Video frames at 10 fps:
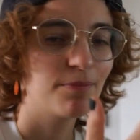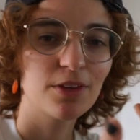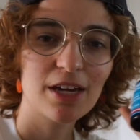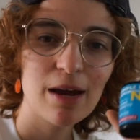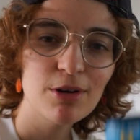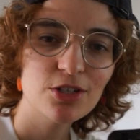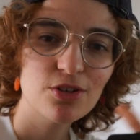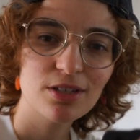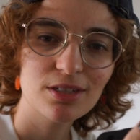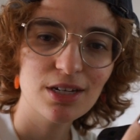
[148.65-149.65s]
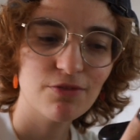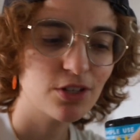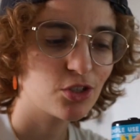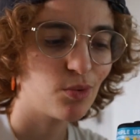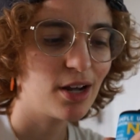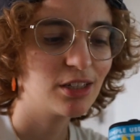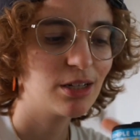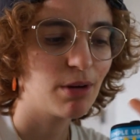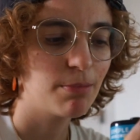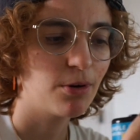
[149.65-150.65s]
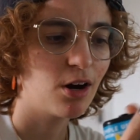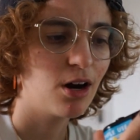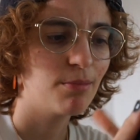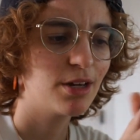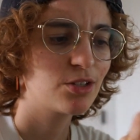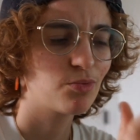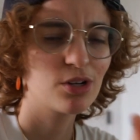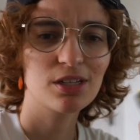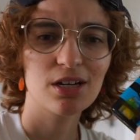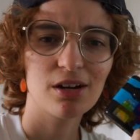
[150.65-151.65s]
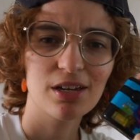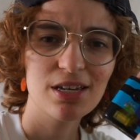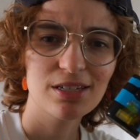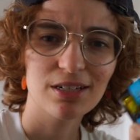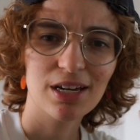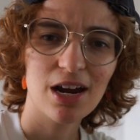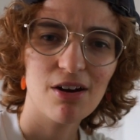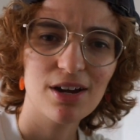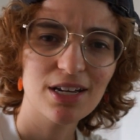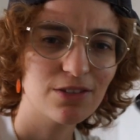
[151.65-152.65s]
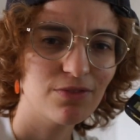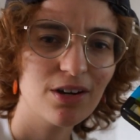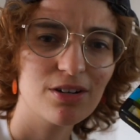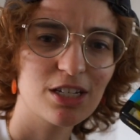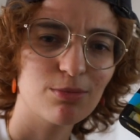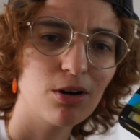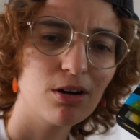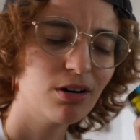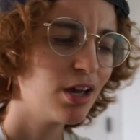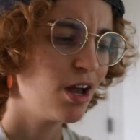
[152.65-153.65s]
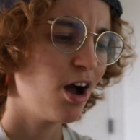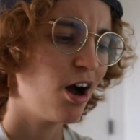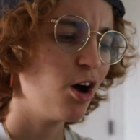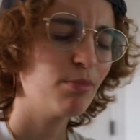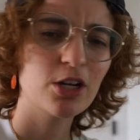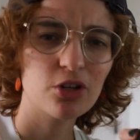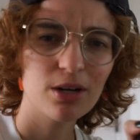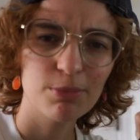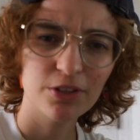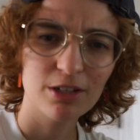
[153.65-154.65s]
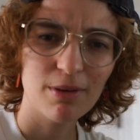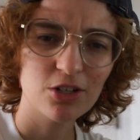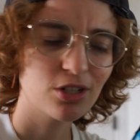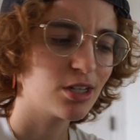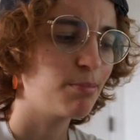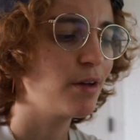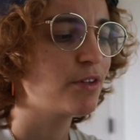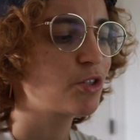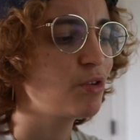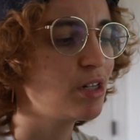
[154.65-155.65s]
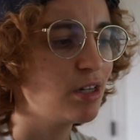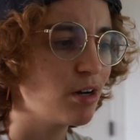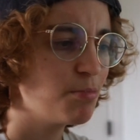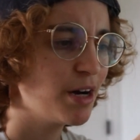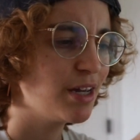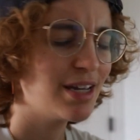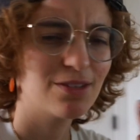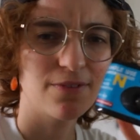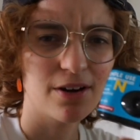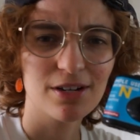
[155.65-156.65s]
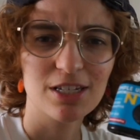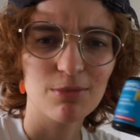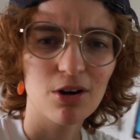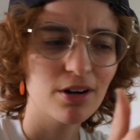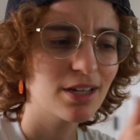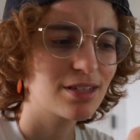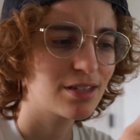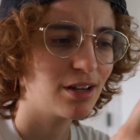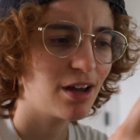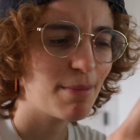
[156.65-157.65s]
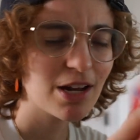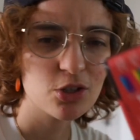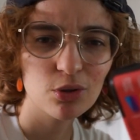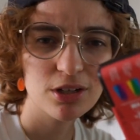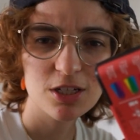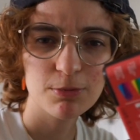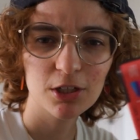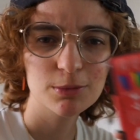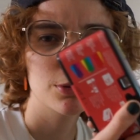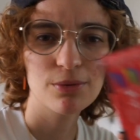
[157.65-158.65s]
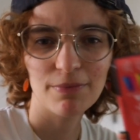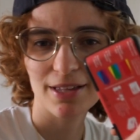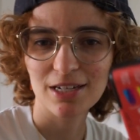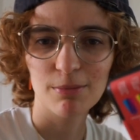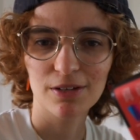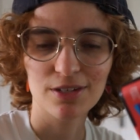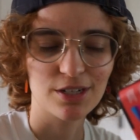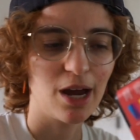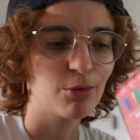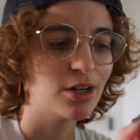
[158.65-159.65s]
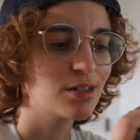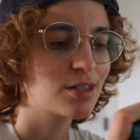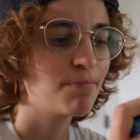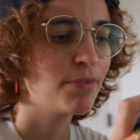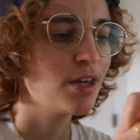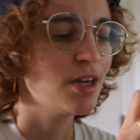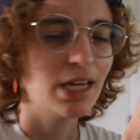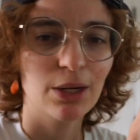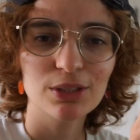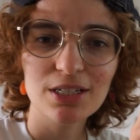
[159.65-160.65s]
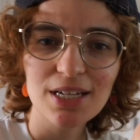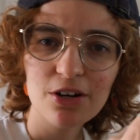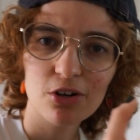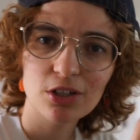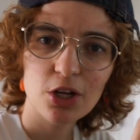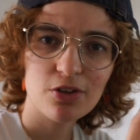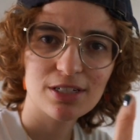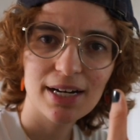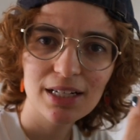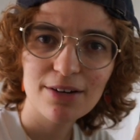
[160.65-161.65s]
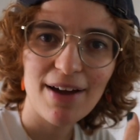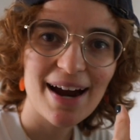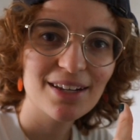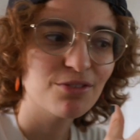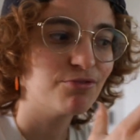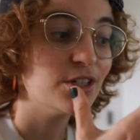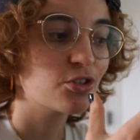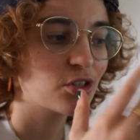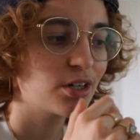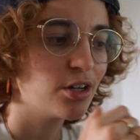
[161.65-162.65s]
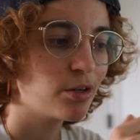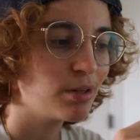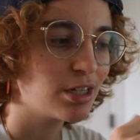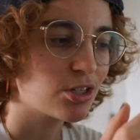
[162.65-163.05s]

The camera, as you can see, fits directly in my palm. It's really easy to carry, it's very small. I'll measure it and put the dimensions up on the screen here, but it's very small. Imagine holding a disposable, that's how big this camera is. As I said earlier, there's not a lot of additive features on here to really